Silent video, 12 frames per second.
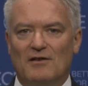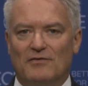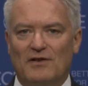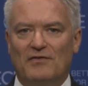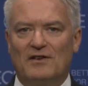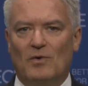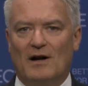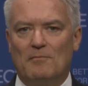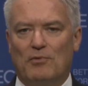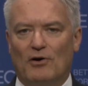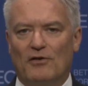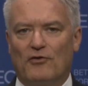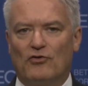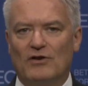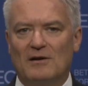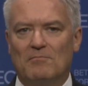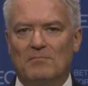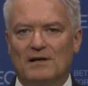
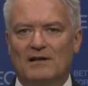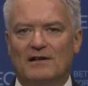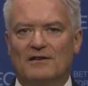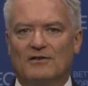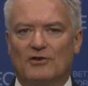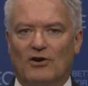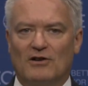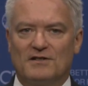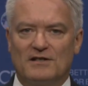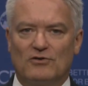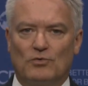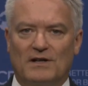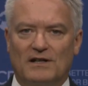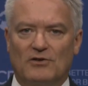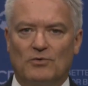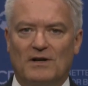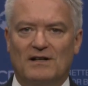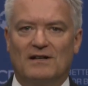$51.3 billion in
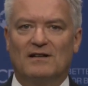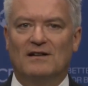2020,